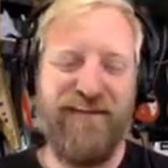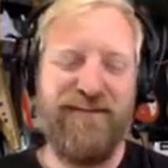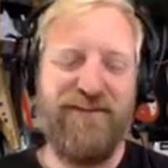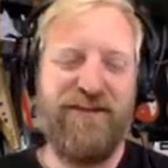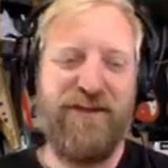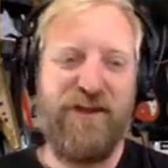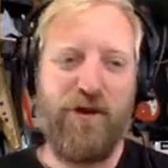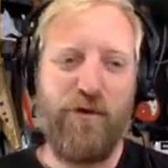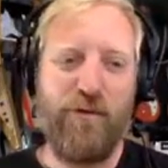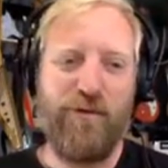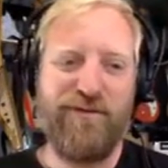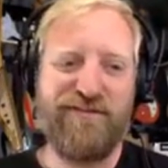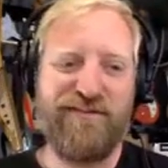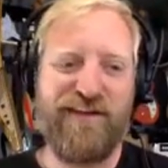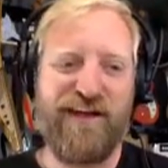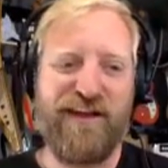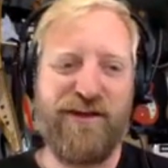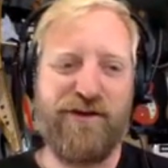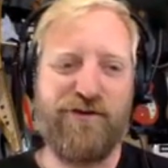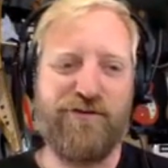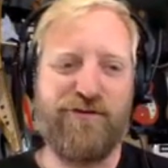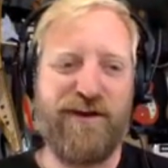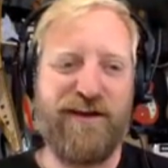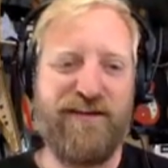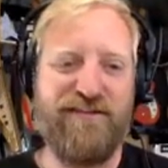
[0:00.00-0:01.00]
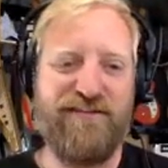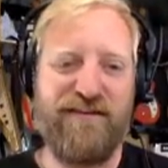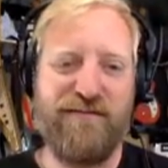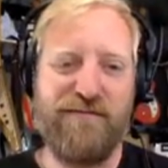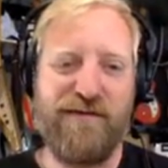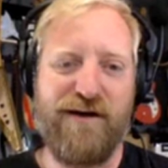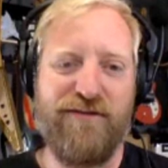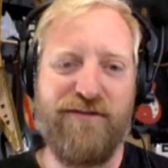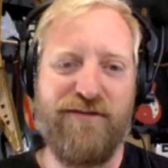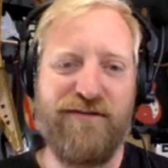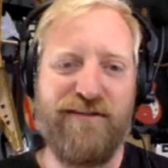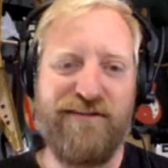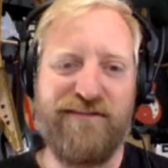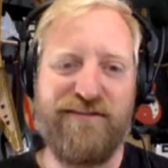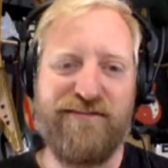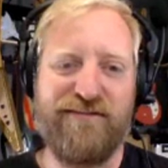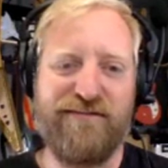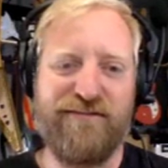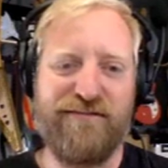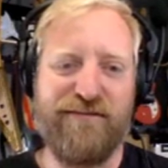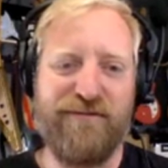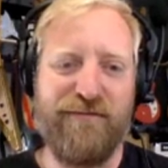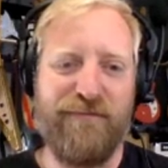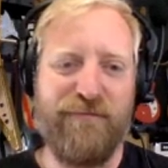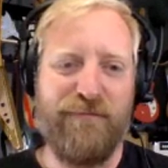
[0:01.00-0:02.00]
You know what's kind of crazy about
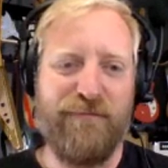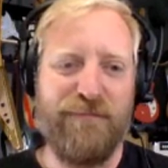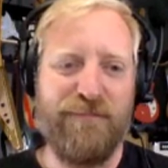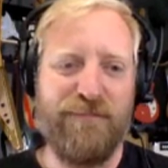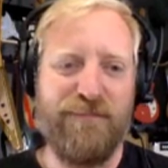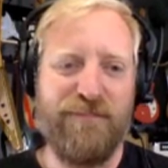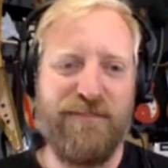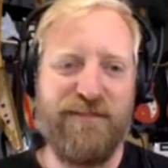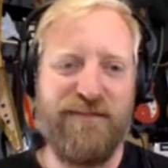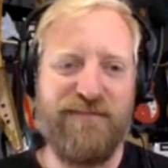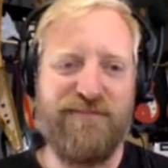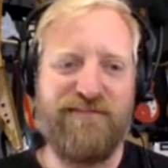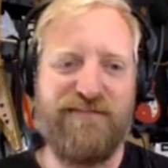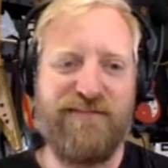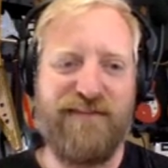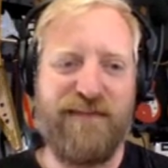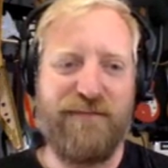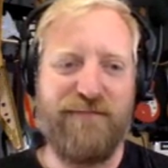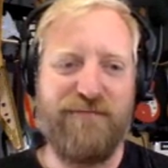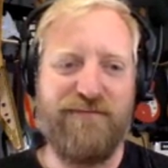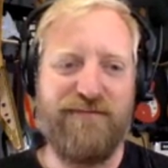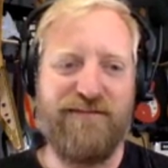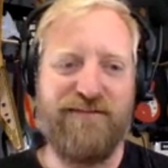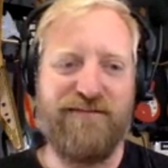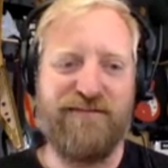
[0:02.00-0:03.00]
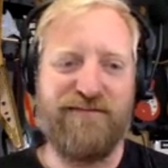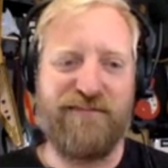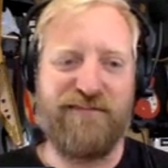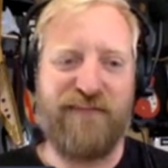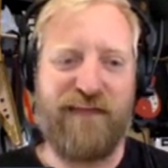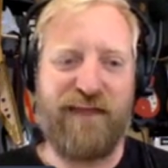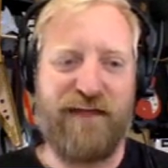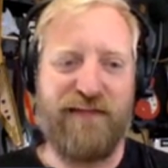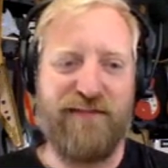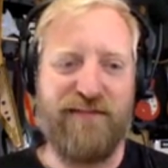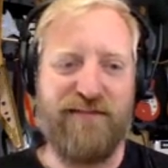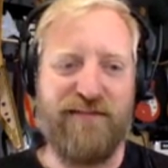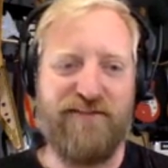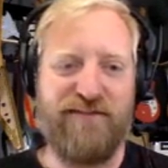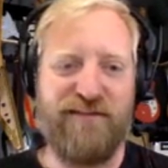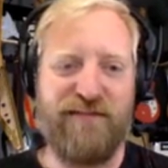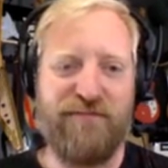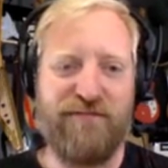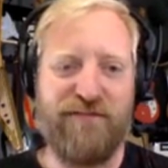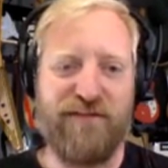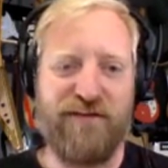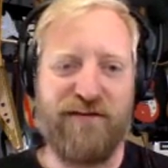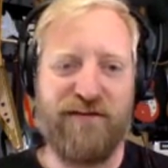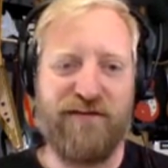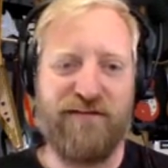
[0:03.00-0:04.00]
this? This seems insane. This
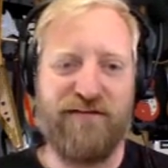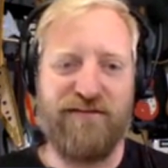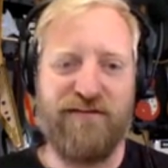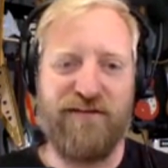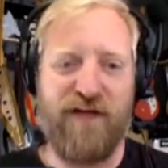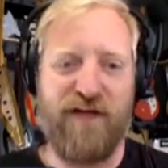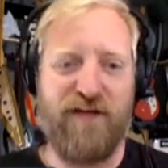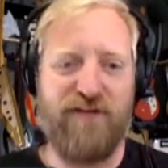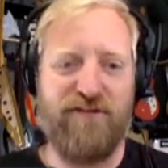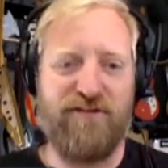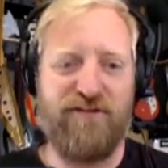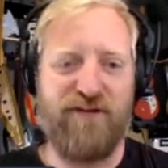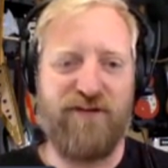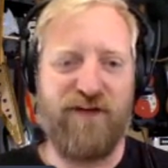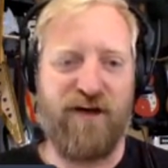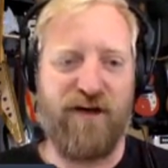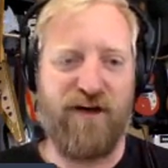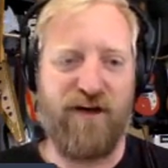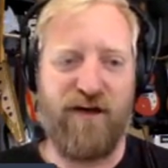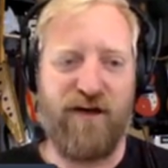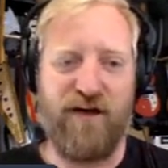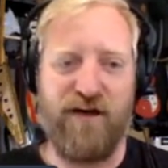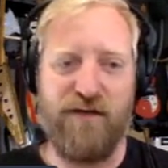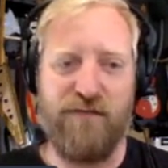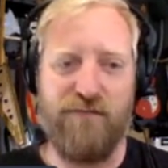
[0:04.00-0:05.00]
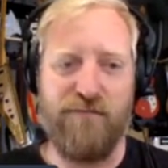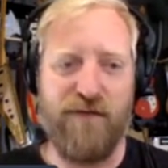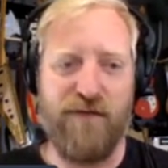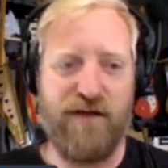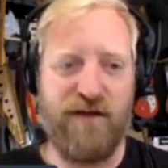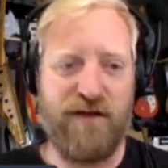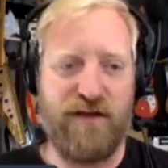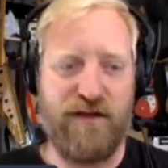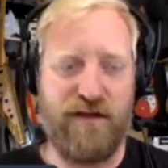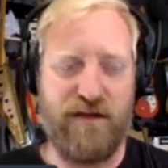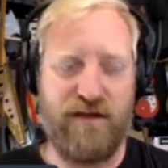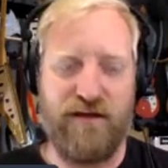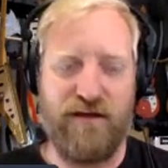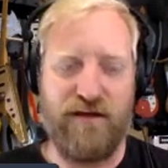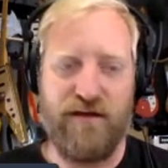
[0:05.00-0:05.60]
seems like a ton of money.